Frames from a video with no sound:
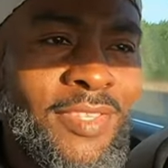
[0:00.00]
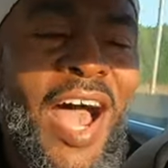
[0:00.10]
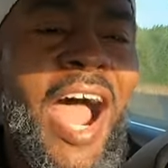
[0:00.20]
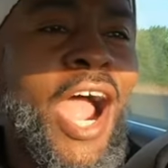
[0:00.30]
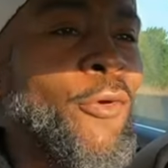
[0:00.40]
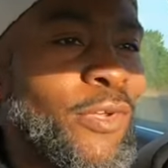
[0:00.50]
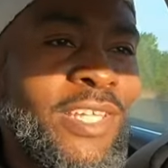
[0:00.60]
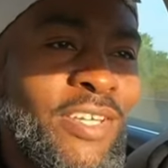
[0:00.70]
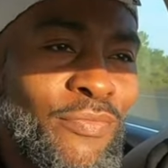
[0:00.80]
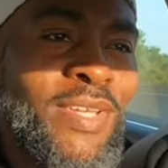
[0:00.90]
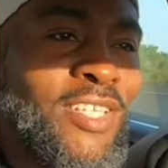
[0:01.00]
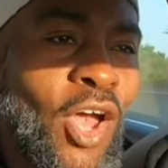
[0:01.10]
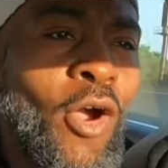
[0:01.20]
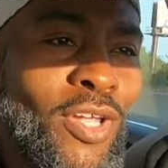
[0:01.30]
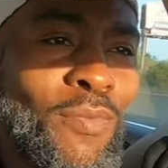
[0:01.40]
The irony of me
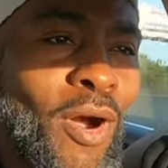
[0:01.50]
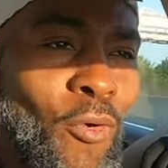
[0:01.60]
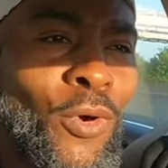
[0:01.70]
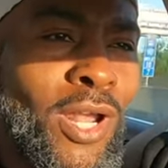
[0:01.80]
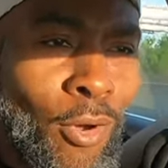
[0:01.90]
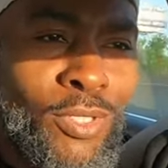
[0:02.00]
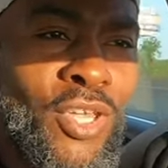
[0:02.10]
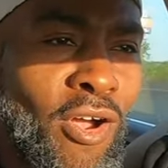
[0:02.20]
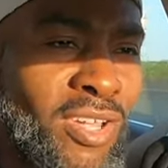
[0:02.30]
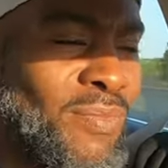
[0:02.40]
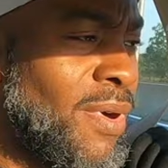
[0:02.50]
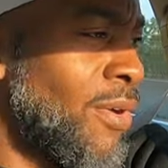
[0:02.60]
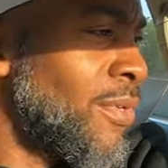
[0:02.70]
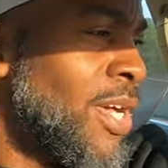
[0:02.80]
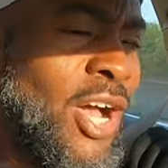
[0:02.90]
talking about what I was talking
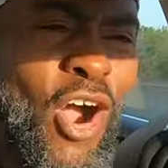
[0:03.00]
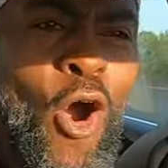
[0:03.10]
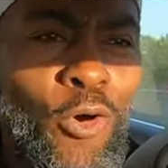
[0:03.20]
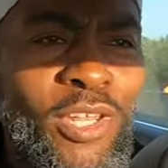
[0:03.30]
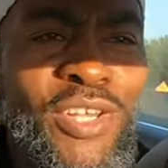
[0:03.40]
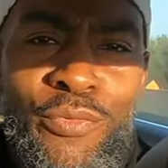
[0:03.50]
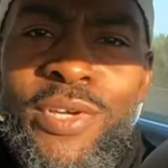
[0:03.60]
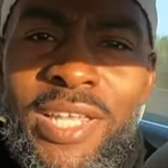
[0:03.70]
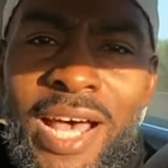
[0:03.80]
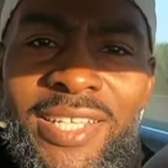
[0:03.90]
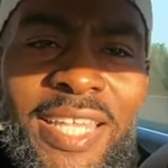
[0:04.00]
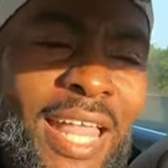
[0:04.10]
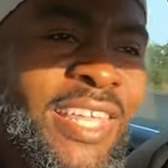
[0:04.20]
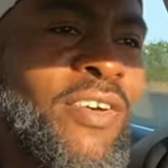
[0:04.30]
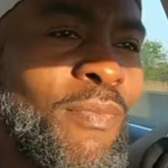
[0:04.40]
about, only to realize that
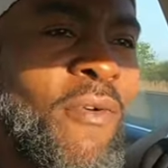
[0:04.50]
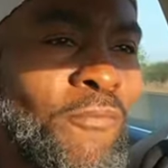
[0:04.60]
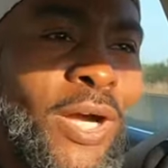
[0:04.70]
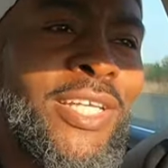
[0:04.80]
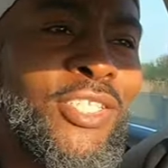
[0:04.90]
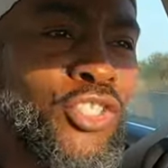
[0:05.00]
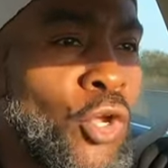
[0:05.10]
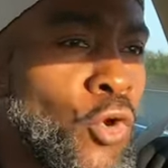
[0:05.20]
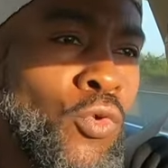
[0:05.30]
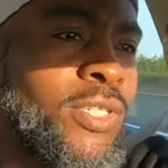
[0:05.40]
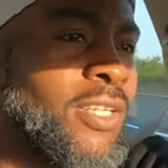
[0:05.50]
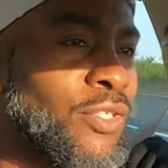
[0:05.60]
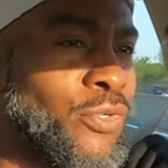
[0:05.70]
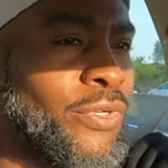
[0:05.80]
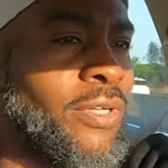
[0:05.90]
I left my fucking shoes at
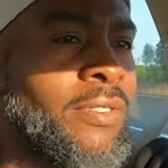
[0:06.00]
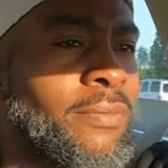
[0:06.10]
the crib.